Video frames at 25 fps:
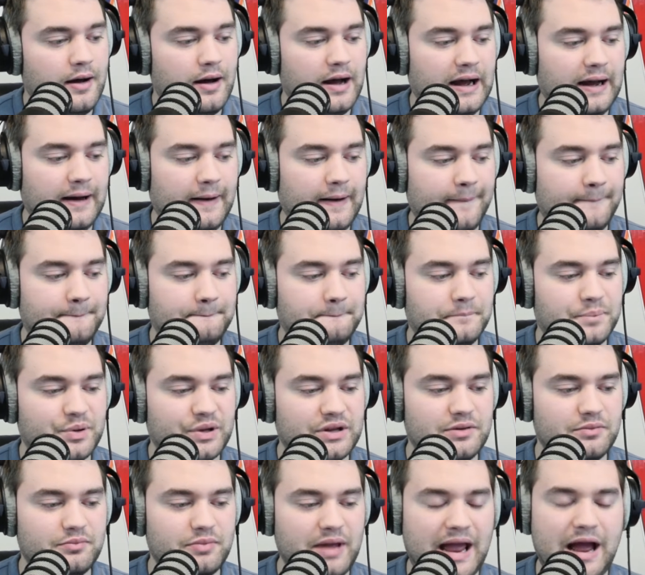Um,
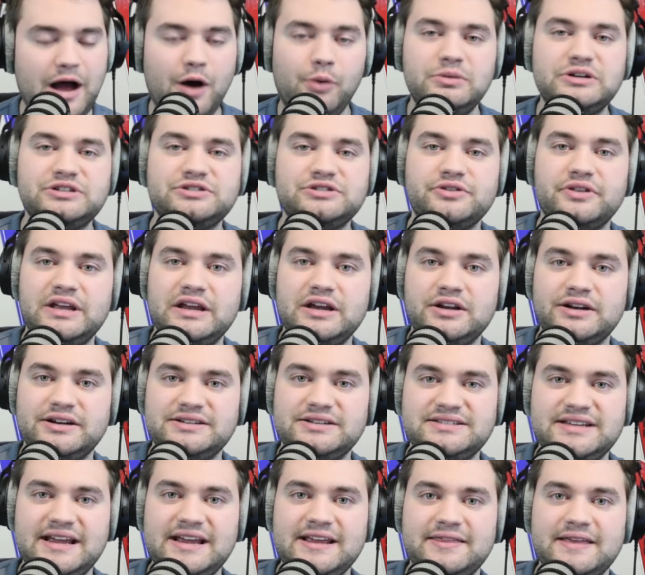but how much are they going to
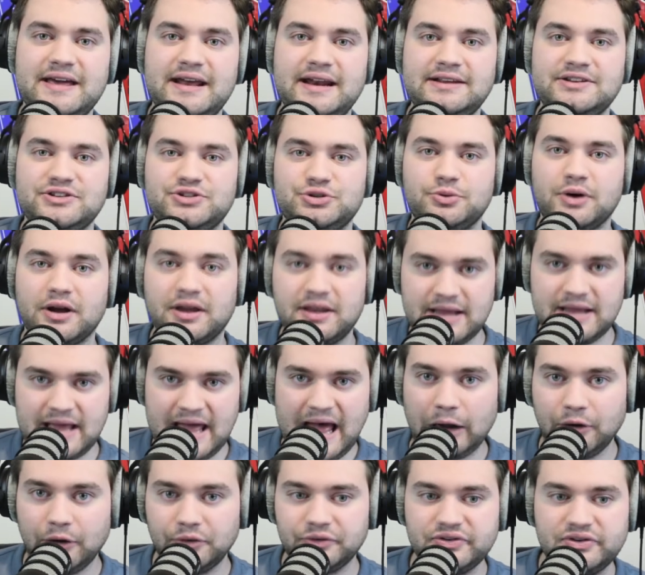take that into
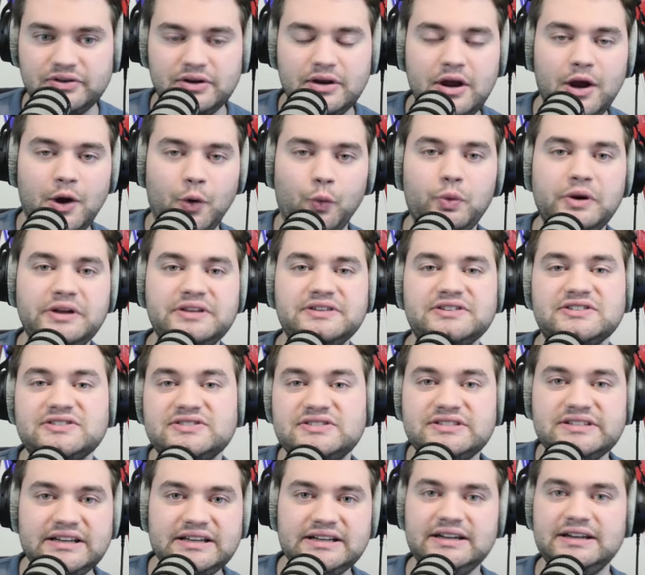account when
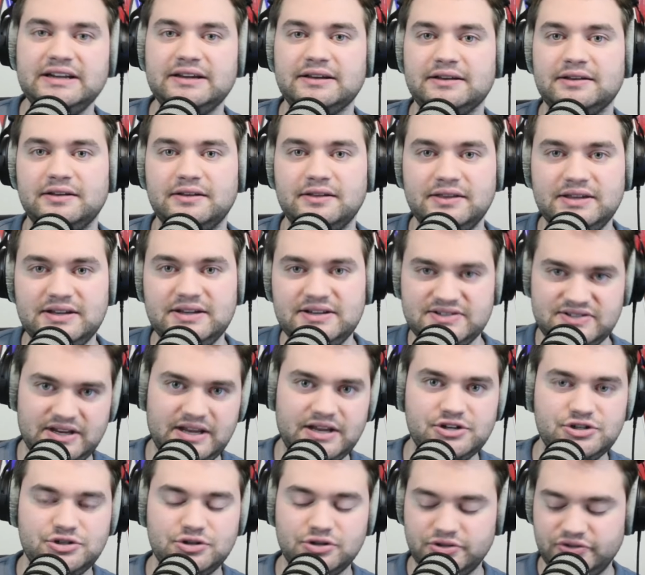seeding these
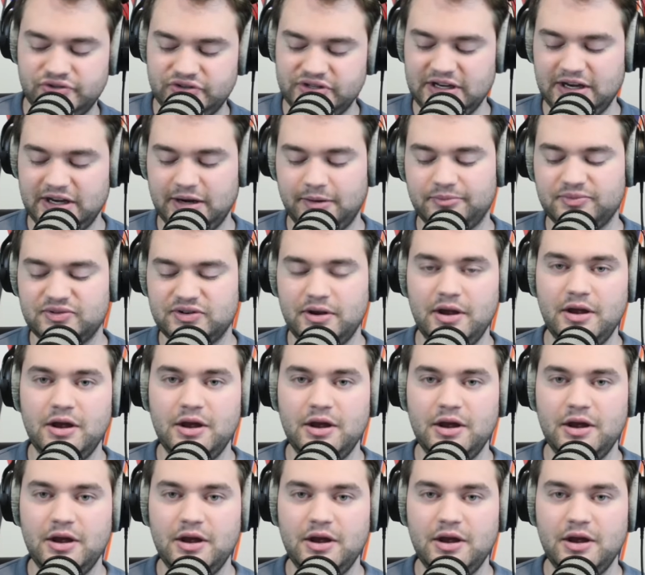injured teams?